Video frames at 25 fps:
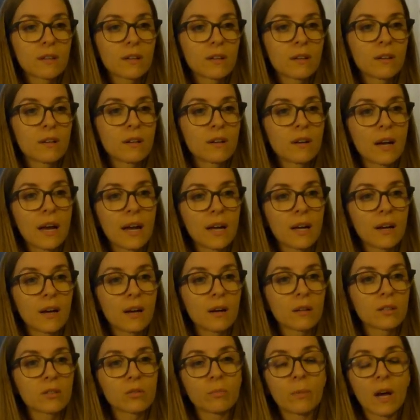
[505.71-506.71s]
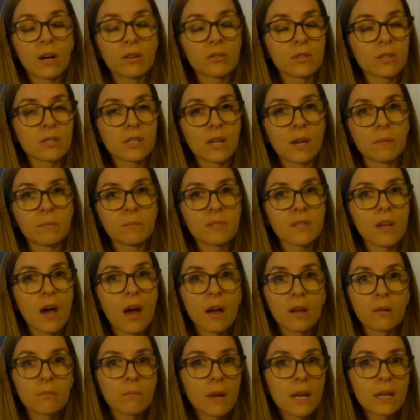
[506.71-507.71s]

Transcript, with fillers: at about the same time,